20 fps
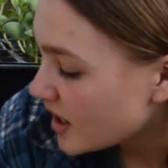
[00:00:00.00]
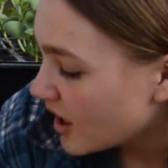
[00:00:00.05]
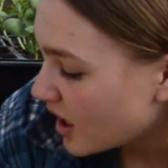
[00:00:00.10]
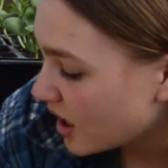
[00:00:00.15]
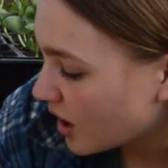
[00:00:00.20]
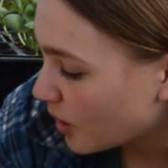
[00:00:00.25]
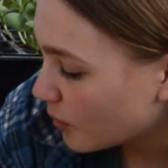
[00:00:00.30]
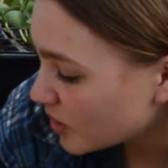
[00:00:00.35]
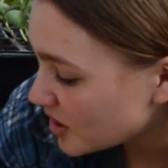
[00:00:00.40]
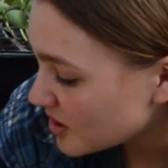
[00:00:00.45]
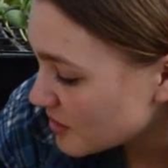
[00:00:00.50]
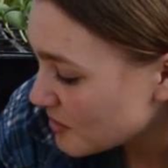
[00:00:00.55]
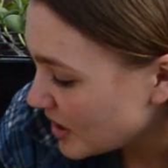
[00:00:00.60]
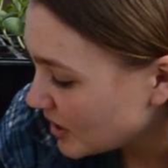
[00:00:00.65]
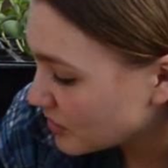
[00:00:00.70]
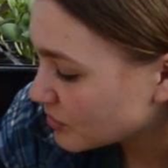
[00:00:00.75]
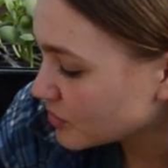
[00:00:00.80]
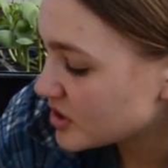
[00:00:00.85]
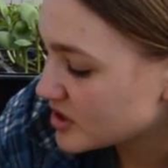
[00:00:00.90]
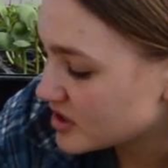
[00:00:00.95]
One of the
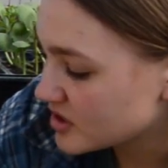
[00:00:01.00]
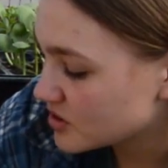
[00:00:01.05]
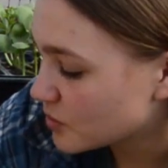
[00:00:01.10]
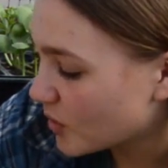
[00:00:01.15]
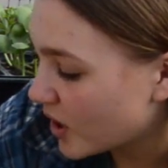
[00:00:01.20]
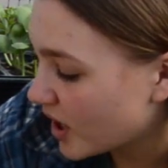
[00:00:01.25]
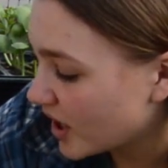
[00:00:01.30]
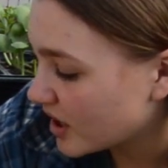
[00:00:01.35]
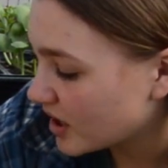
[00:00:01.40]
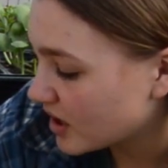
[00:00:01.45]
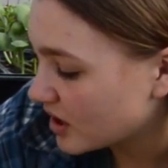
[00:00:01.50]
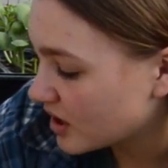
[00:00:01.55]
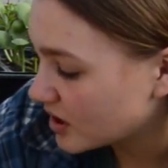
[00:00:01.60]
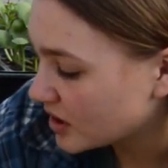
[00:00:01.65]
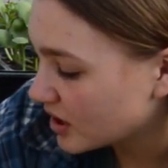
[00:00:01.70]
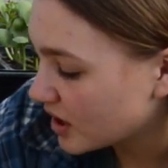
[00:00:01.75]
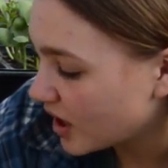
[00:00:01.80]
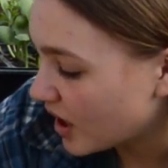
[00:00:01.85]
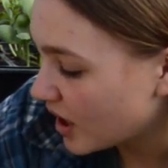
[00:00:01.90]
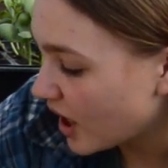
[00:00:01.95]
main reasons why
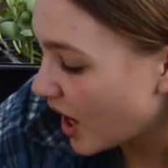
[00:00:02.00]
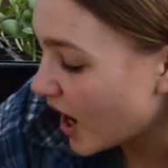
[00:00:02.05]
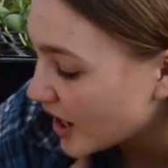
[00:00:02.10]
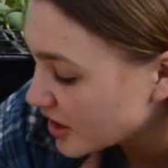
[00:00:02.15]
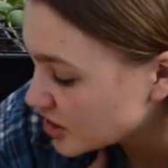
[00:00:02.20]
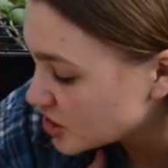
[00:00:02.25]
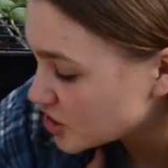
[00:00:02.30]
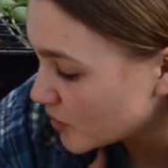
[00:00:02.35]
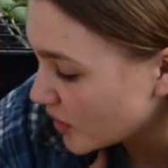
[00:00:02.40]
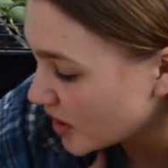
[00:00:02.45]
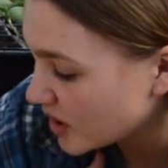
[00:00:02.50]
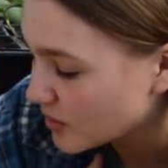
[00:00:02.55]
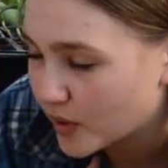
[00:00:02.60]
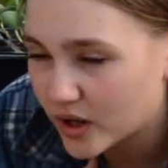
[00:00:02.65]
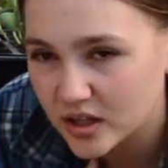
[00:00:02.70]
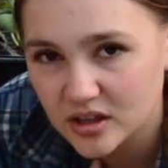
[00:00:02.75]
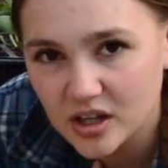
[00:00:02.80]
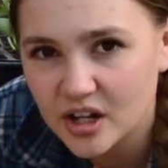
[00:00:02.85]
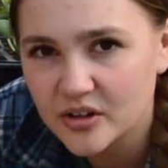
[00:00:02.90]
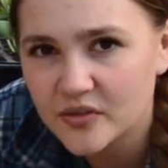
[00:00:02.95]
I do it and why
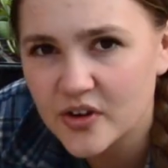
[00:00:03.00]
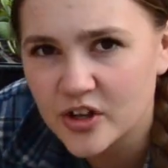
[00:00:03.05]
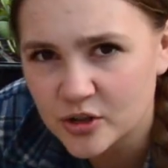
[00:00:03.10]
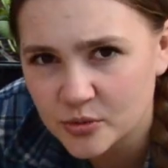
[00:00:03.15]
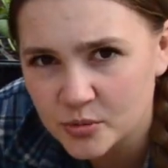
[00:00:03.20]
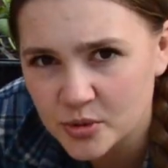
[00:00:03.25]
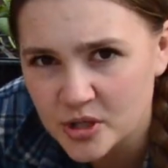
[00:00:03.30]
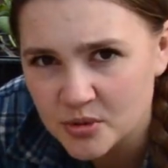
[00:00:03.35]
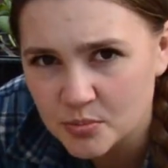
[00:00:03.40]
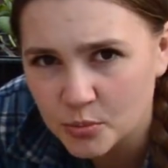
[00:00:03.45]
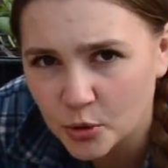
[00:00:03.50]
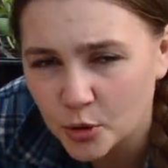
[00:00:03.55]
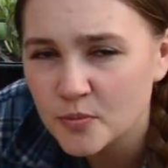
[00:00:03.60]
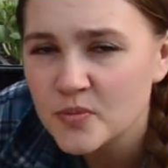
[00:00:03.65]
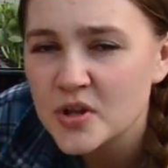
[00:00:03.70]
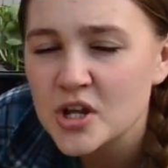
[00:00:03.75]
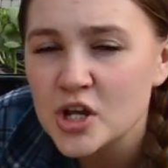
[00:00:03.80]
a lot of other people